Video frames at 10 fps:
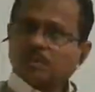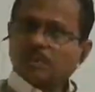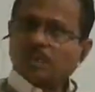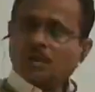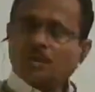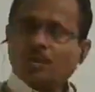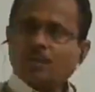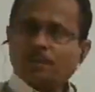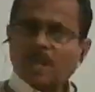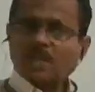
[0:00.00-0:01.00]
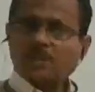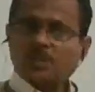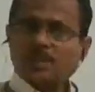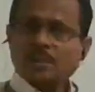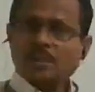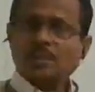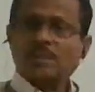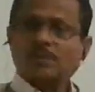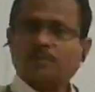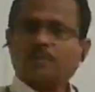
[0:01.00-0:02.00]
the chloroplast is
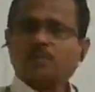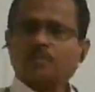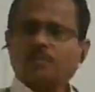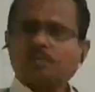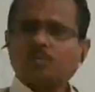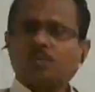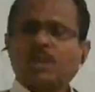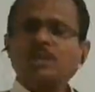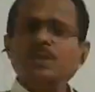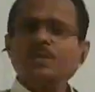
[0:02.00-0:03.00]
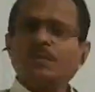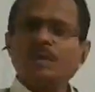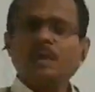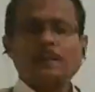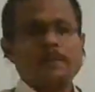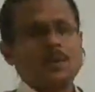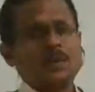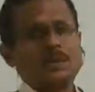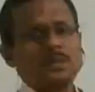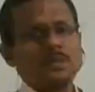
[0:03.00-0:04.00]
a wonderful,
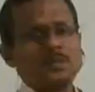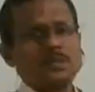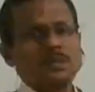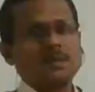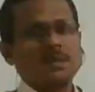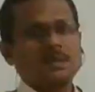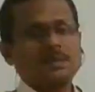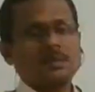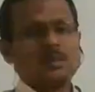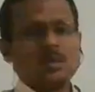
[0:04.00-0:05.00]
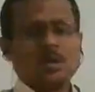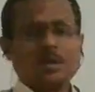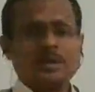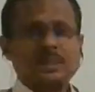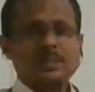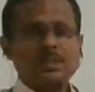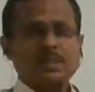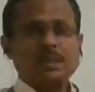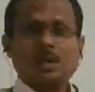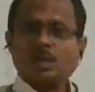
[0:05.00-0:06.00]
important
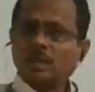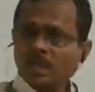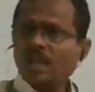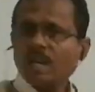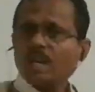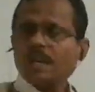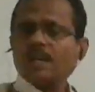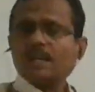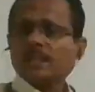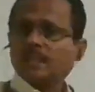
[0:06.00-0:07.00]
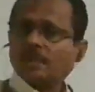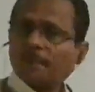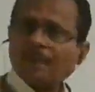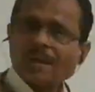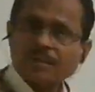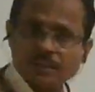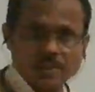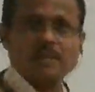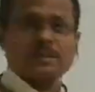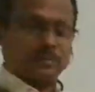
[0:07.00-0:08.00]
organelle in the plant
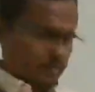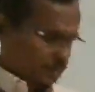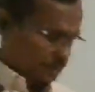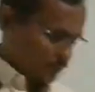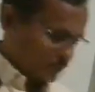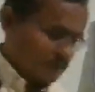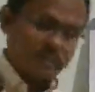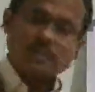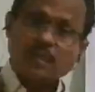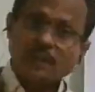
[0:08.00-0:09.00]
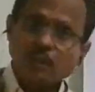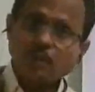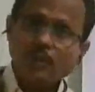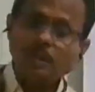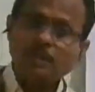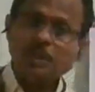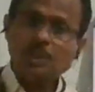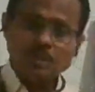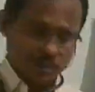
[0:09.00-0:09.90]
cell. Thank you very much.